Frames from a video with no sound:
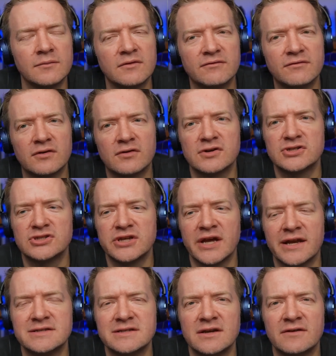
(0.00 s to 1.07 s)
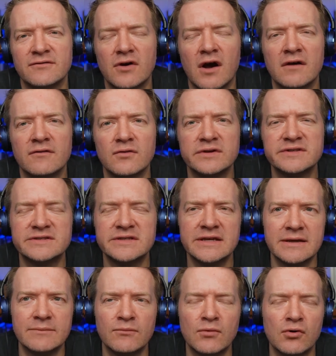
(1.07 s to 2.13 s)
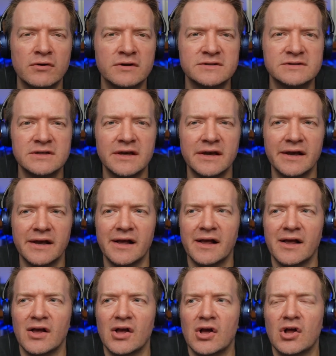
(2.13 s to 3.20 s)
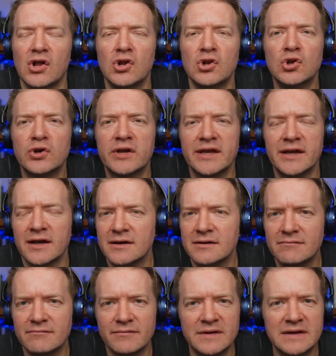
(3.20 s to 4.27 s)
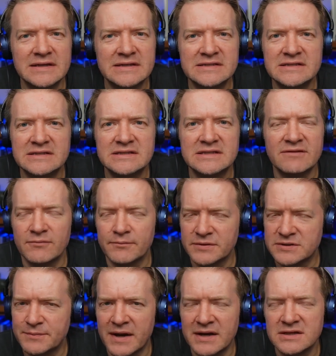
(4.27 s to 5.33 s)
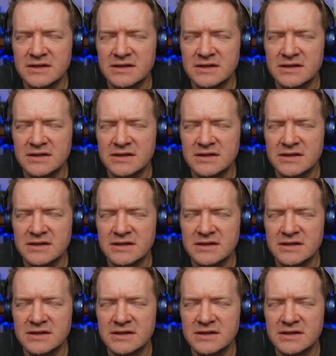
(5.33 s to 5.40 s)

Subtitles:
for Christianity, I've always seen it more as looking at different perspectives,